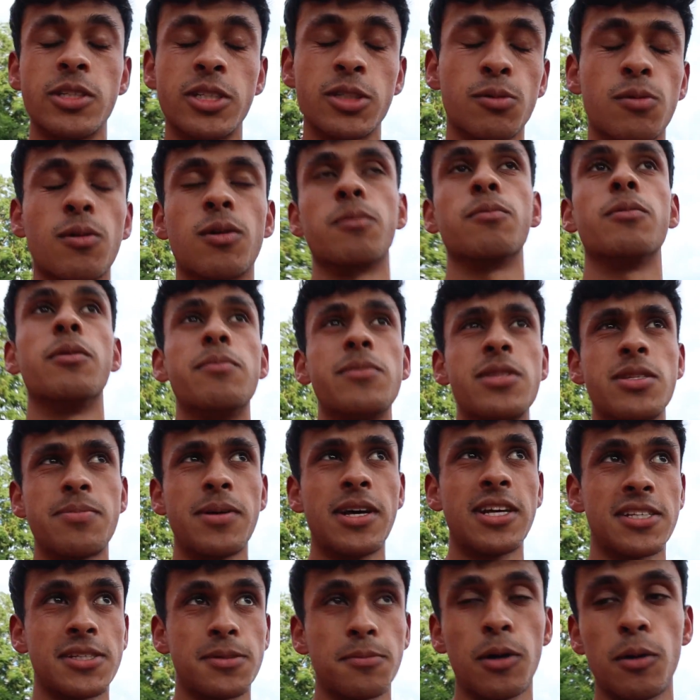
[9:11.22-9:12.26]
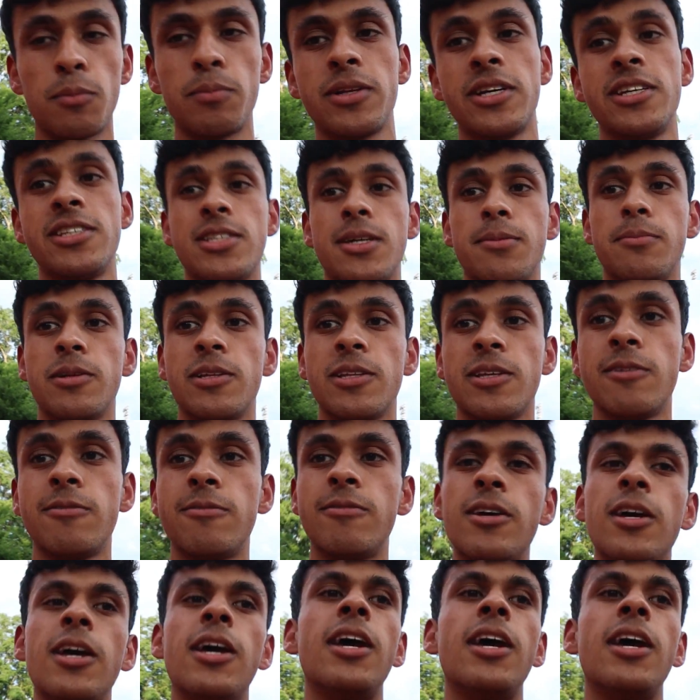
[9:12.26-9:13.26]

which is where women's basketball plays, I believe.